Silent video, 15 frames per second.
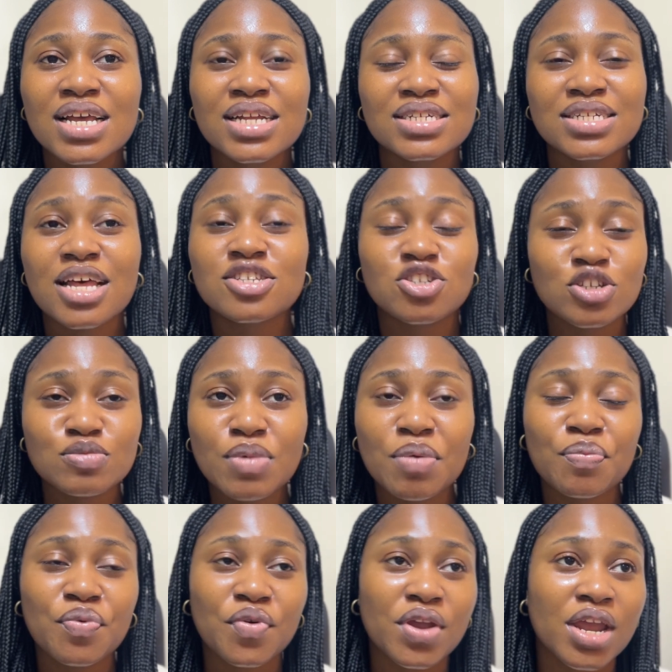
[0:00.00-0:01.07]
Just my
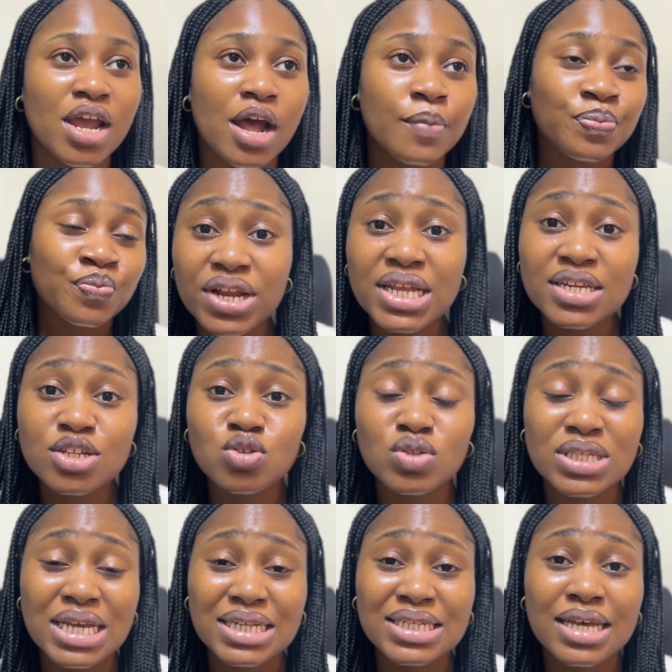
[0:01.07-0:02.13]
prayer. I really need
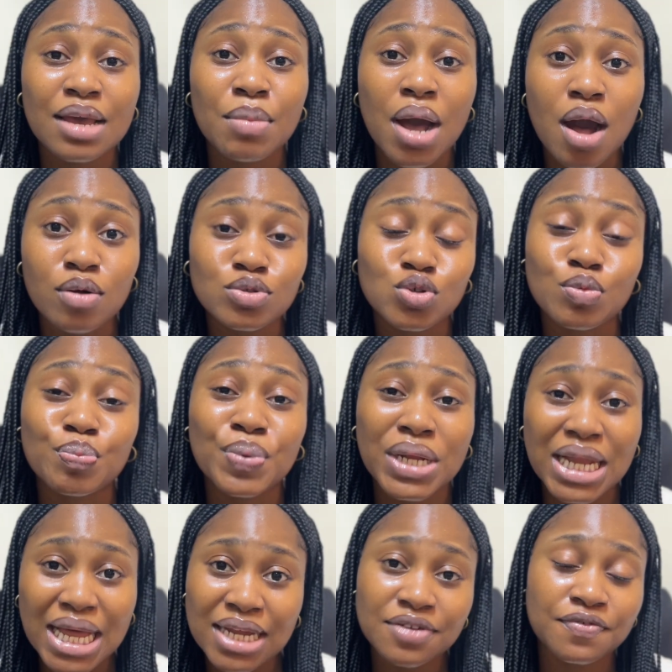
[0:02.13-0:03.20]
to take time out to
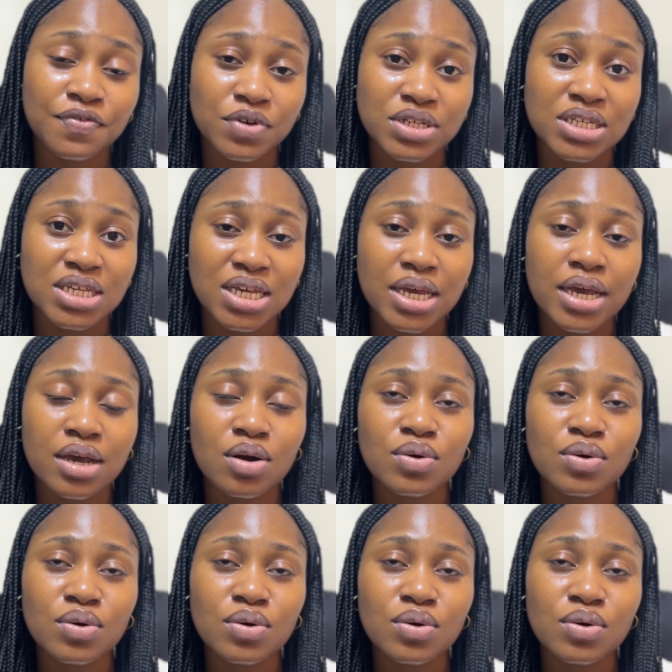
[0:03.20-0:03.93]
plan for the year.